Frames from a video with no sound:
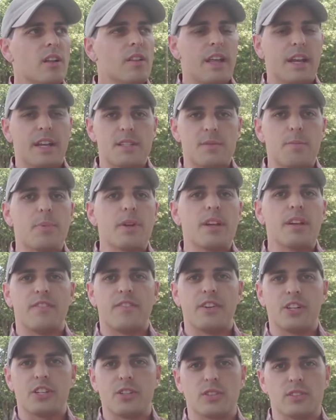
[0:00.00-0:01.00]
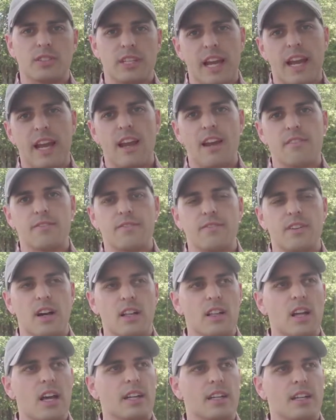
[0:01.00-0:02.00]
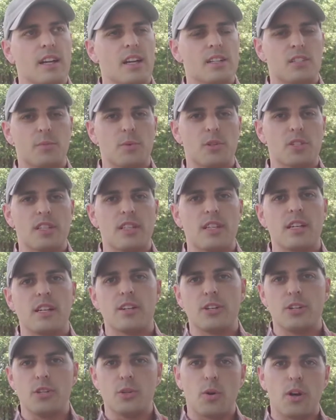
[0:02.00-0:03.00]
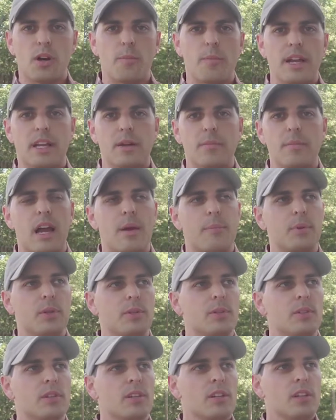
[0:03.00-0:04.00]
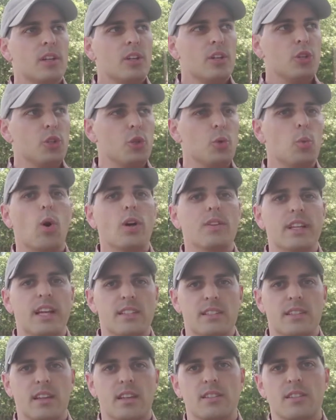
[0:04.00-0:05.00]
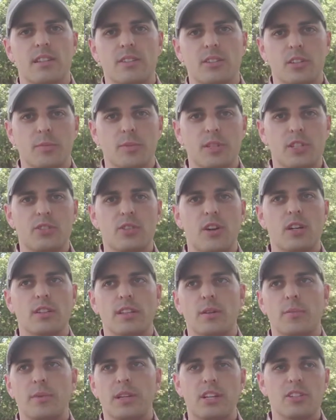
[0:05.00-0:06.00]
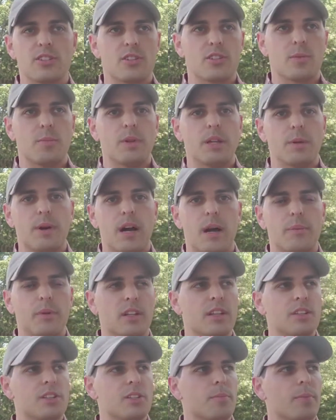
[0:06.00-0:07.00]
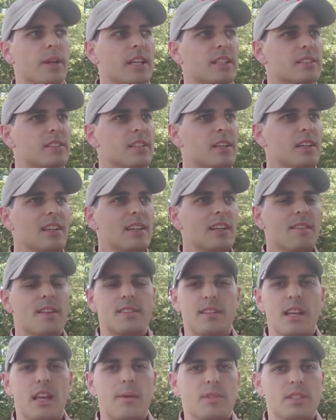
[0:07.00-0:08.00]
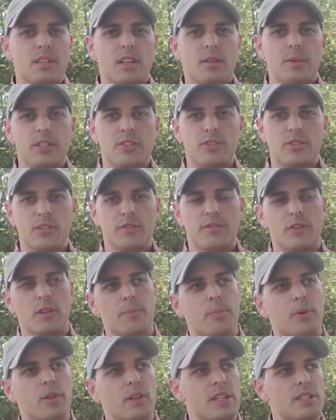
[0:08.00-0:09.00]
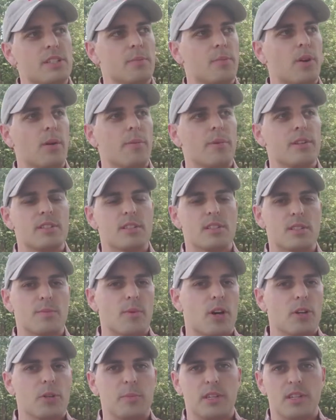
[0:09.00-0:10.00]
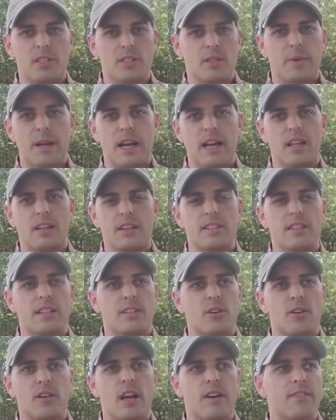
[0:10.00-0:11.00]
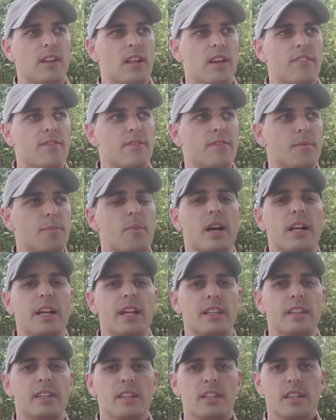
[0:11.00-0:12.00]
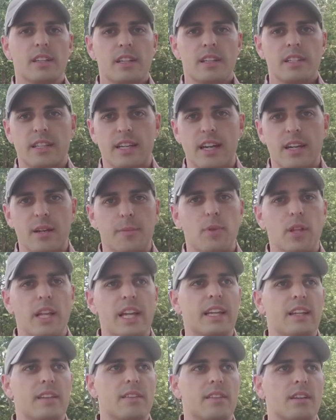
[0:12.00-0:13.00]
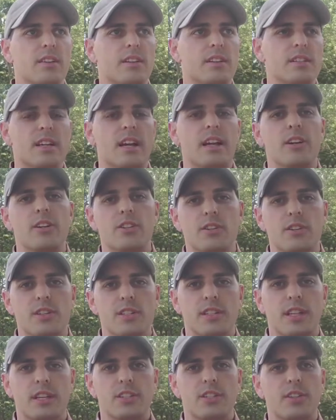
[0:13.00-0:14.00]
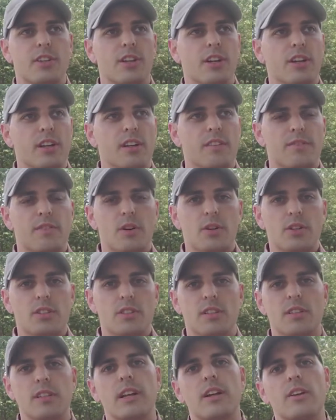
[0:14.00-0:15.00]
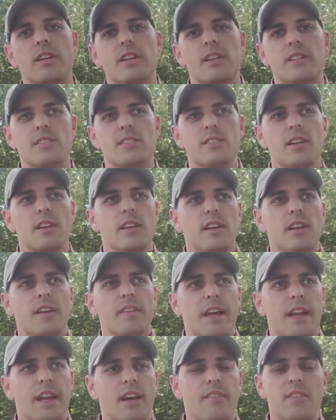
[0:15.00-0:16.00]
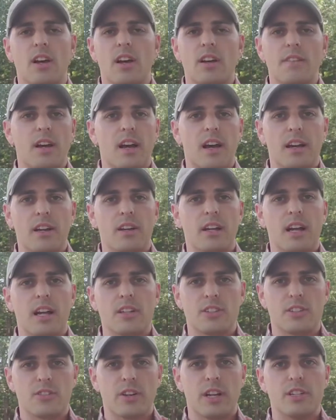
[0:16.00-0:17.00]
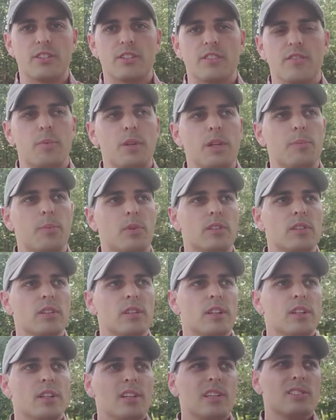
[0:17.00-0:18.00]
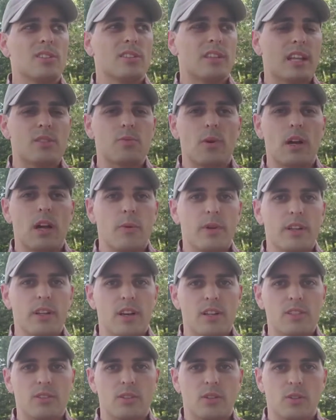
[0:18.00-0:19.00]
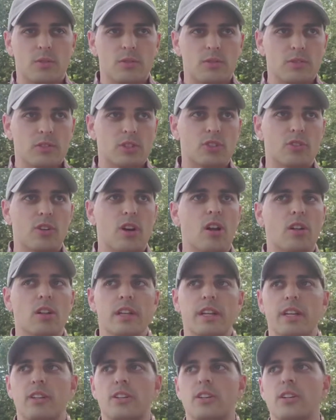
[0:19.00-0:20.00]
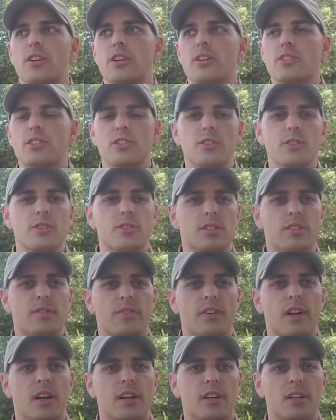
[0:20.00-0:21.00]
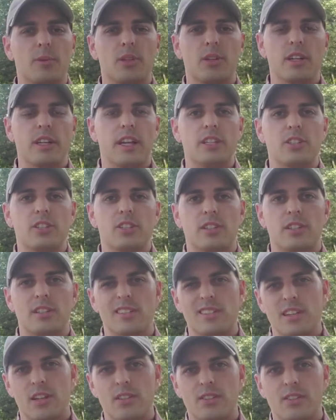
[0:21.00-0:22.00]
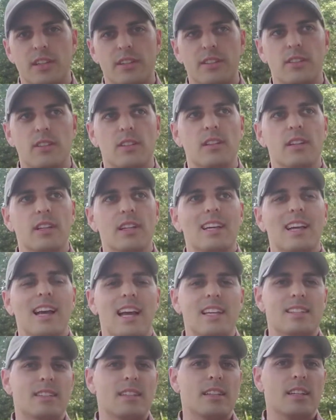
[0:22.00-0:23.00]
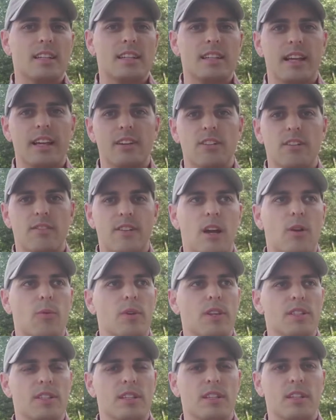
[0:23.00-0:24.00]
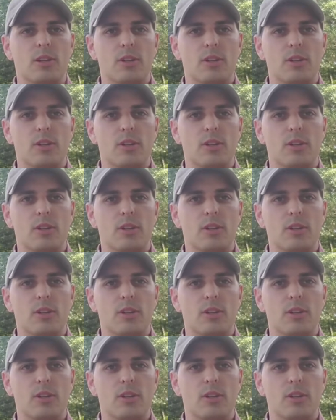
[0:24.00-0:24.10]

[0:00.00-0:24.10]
that it's beneficial to have a lot of customers in that area. You want to make them happy. You want that cell signal to be strong there because there's a big population base. The same is going to be true for police departments and small municipalities that don't have enough money to kind of blanket their entire jurisdiction. They're going to focus on the areas that have the higher concentration of people. So that's why we also strongly encourage the use of communication and cell signal as an indicator of how risky a